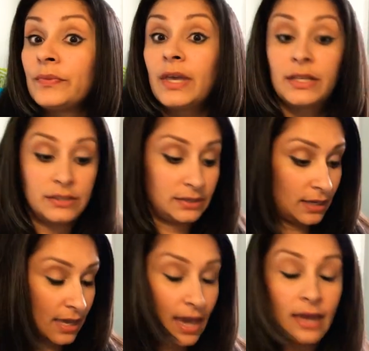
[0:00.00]
It's,
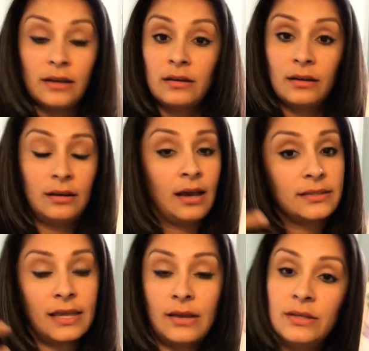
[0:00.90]
again, as
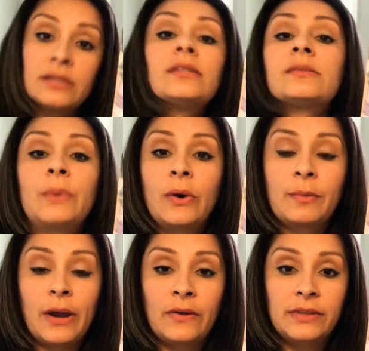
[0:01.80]
I spoke
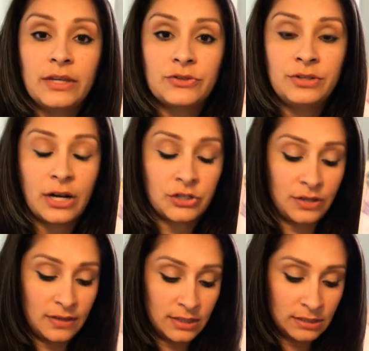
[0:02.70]
about in the
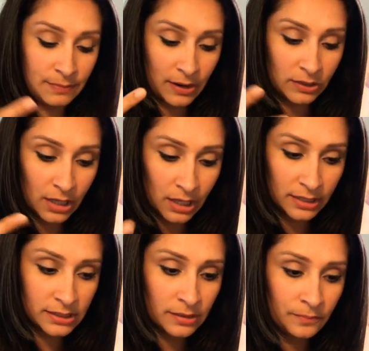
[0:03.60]
introduction, this is about
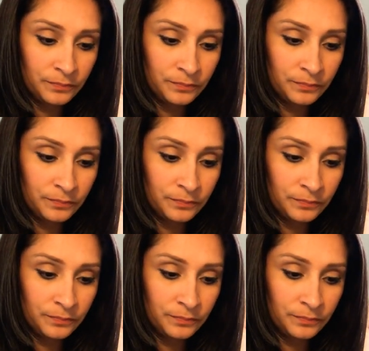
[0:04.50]
us